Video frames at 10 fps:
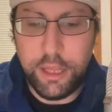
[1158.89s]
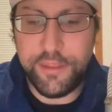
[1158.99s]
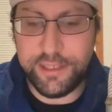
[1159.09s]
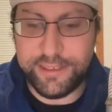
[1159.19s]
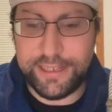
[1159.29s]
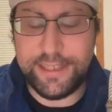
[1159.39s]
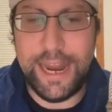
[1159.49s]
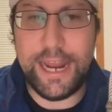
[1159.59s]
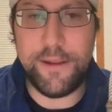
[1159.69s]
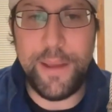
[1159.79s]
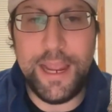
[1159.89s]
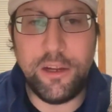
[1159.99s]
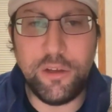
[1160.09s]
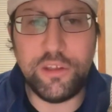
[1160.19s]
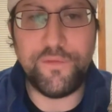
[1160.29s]
The Cincinnati
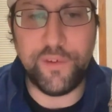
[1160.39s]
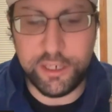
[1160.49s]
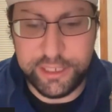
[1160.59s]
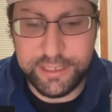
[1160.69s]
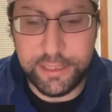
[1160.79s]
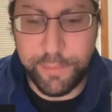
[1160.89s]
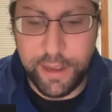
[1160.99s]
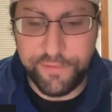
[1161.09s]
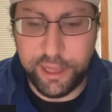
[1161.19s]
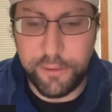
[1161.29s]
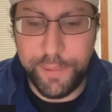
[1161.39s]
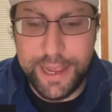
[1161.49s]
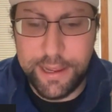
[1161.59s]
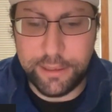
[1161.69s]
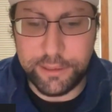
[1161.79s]
Bengals versus the Buffalo
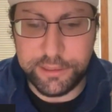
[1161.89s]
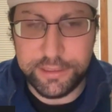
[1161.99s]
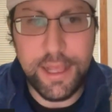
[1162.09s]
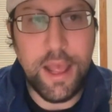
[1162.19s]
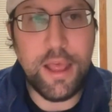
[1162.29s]
Bills.